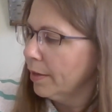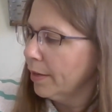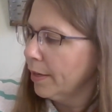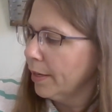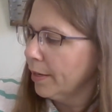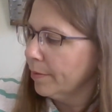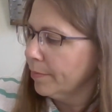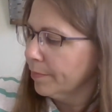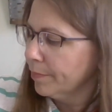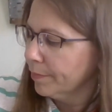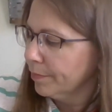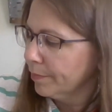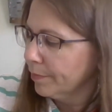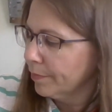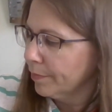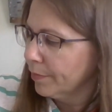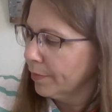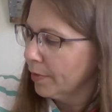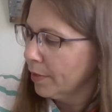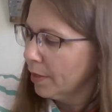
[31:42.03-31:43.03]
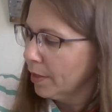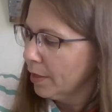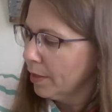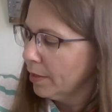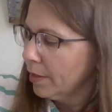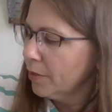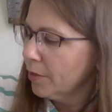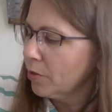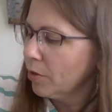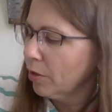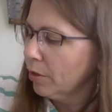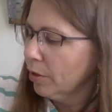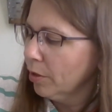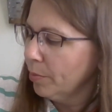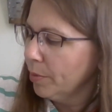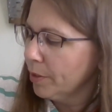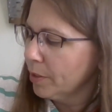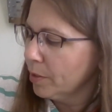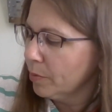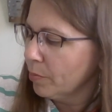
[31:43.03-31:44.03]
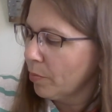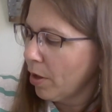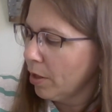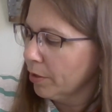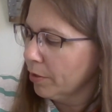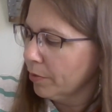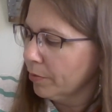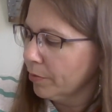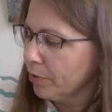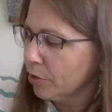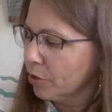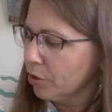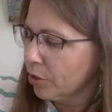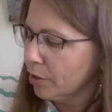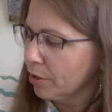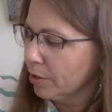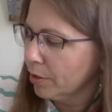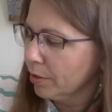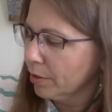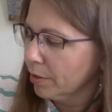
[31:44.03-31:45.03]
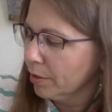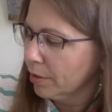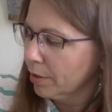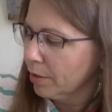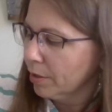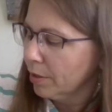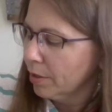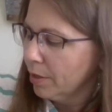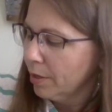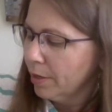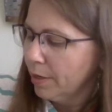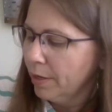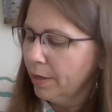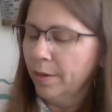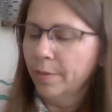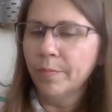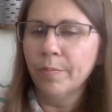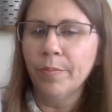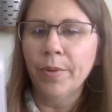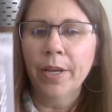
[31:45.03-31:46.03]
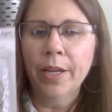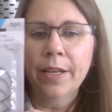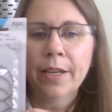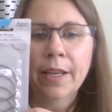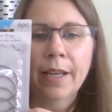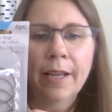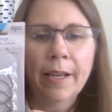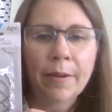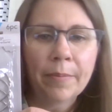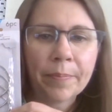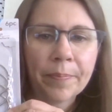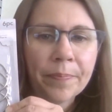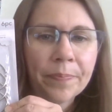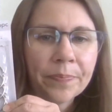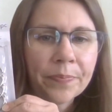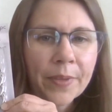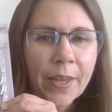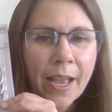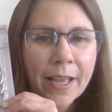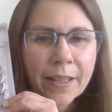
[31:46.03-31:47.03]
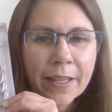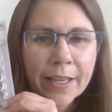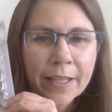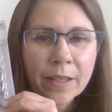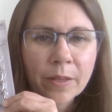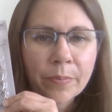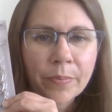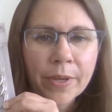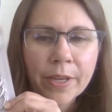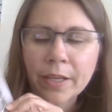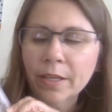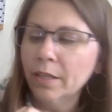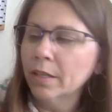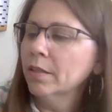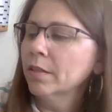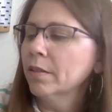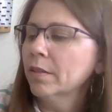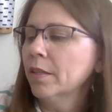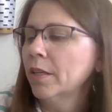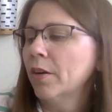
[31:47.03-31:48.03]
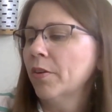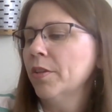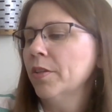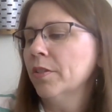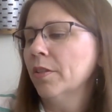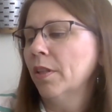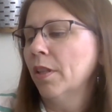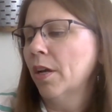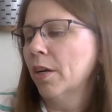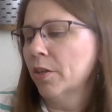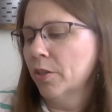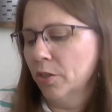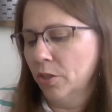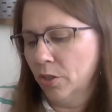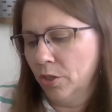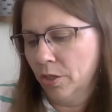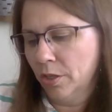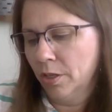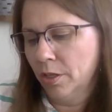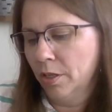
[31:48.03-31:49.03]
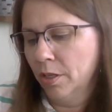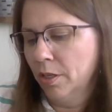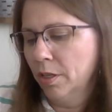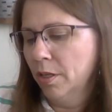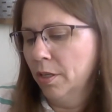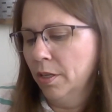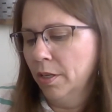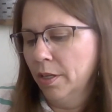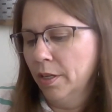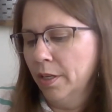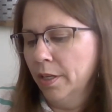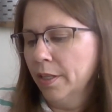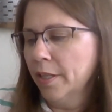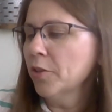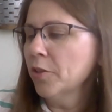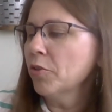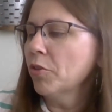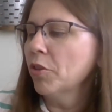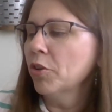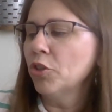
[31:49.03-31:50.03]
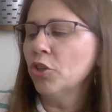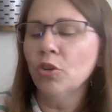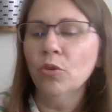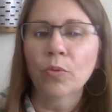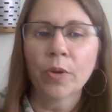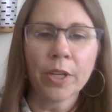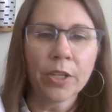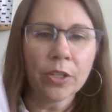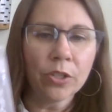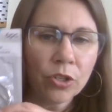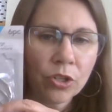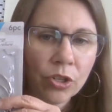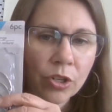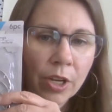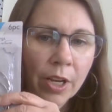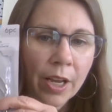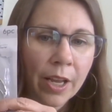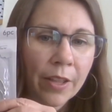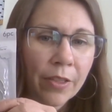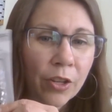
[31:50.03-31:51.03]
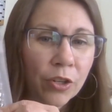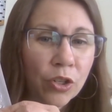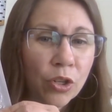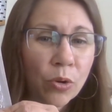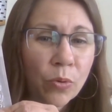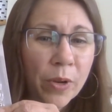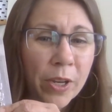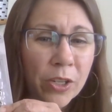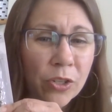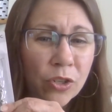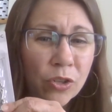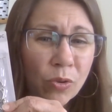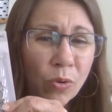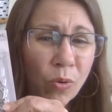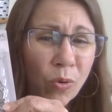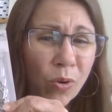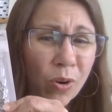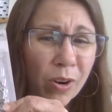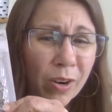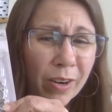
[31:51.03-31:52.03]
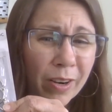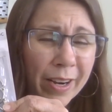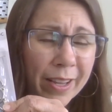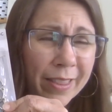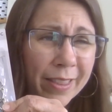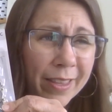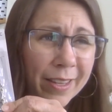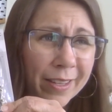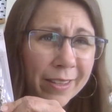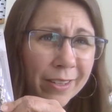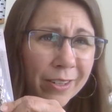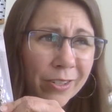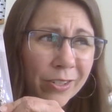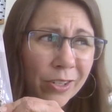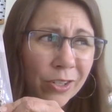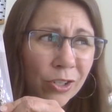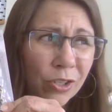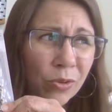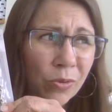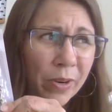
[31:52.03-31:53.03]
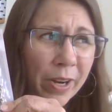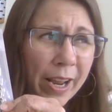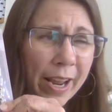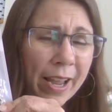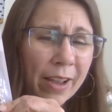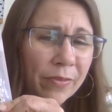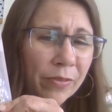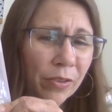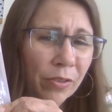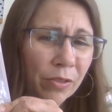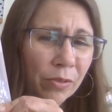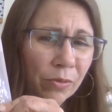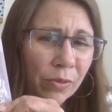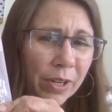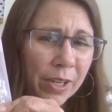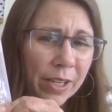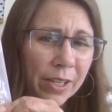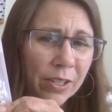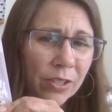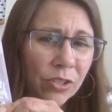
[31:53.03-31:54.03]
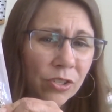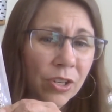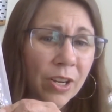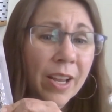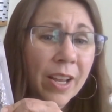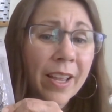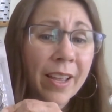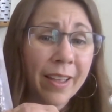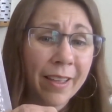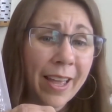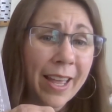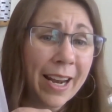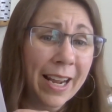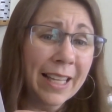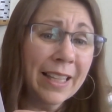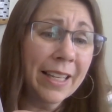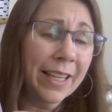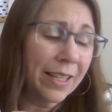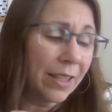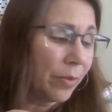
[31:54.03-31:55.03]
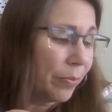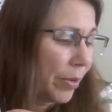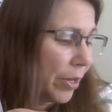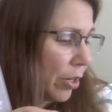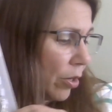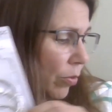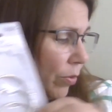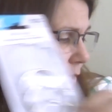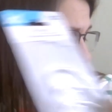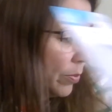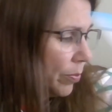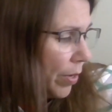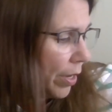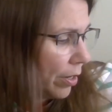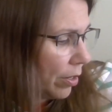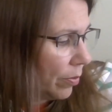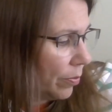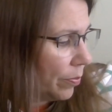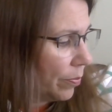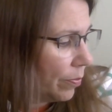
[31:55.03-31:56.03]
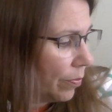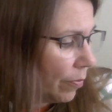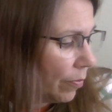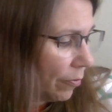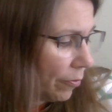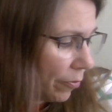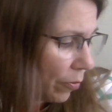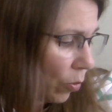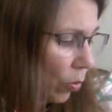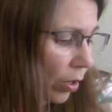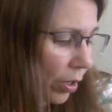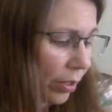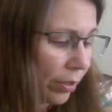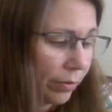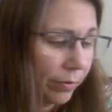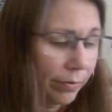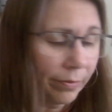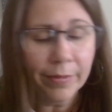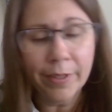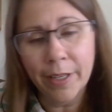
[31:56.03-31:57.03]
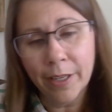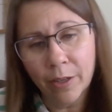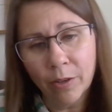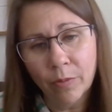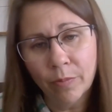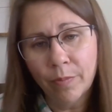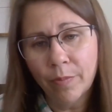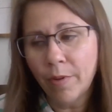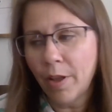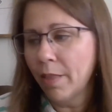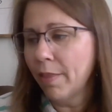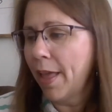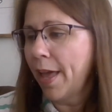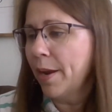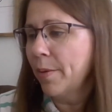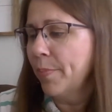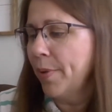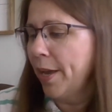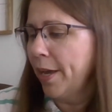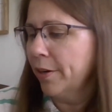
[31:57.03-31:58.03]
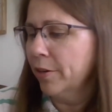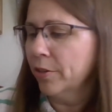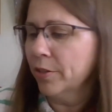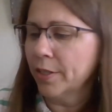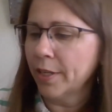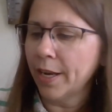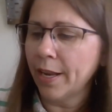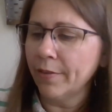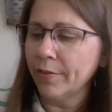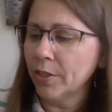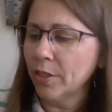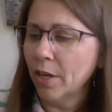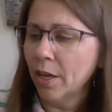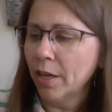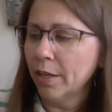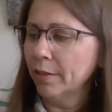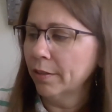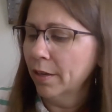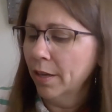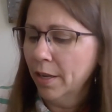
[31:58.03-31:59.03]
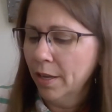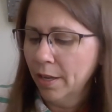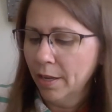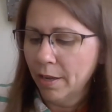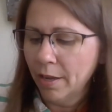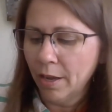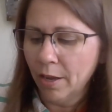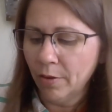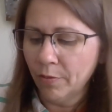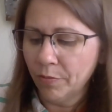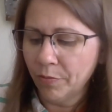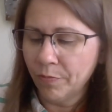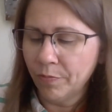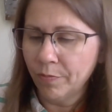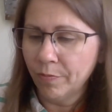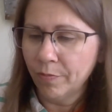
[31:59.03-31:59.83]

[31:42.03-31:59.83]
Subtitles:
Yeah. These are a little bit smaller for sure. But I like the big. Are these the large? These are the 2-inch. The 2-inch, or I think there's a 2.5 or 3-inch. And I like the bigger ones better for, a lot of patterns that have a ton of,